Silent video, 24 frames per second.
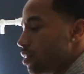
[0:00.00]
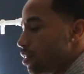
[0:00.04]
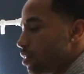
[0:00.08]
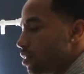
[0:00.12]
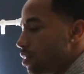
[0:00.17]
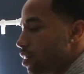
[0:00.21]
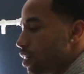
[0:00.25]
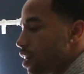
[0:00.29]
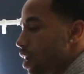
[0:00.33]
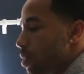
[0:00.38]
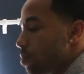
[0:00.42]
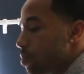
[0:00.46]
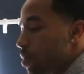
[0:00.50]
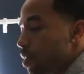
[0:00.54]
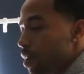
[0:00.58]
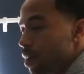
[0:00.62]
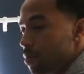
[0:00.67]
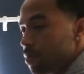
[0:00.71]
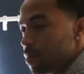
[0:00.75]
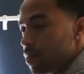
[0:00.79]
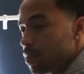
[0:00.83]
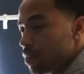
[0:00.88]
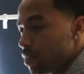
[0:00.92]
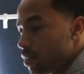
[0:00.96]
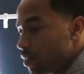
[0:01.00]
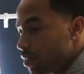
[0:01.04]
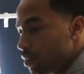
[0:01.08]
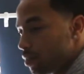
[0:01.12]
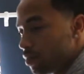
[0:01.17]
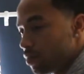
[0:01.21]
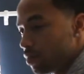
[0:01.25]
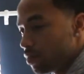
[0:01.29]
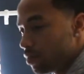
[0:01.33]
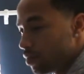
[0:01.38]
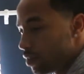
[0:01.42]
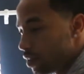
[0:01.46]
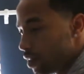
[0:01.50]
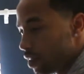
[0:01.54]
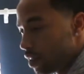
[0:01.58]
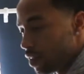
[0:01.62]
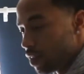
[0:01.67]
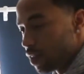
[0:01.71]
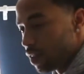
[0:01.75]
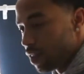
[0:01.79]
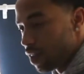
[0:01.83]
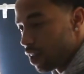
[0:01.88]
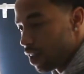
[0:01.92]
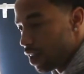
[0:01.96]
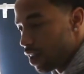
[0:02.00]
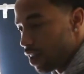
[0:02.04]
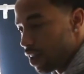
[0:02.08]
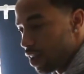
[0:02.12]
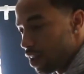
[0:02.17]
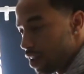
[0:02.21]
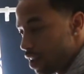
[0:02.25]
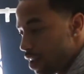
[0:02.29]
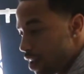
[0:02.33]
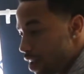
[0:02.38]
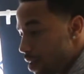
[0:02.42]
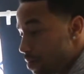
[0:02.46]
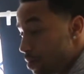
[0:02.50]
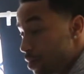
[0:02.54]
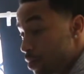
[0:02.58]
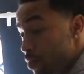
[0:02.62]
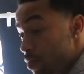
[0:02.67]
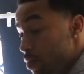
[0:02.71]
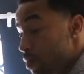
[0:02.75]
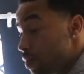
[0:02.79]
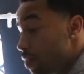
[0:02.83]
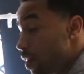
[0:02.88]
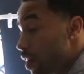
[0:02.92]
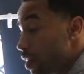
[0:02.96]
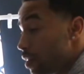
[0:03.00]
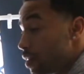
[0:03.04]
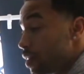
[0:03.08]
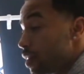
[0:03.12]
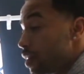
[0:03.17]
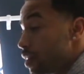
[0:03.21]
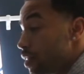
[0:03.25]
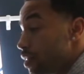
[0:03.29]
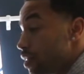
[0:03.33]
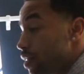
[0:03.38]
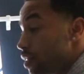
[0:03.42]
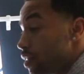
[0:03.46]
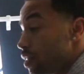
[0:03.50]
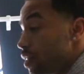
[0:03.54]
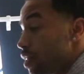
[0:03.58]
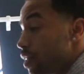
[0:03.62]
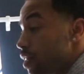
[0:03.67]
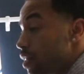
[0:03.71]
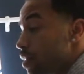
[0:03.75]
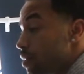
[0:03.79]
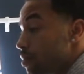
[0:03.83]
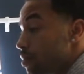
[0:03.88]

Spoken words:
Look, I promise. I'm gonna do the right things this time.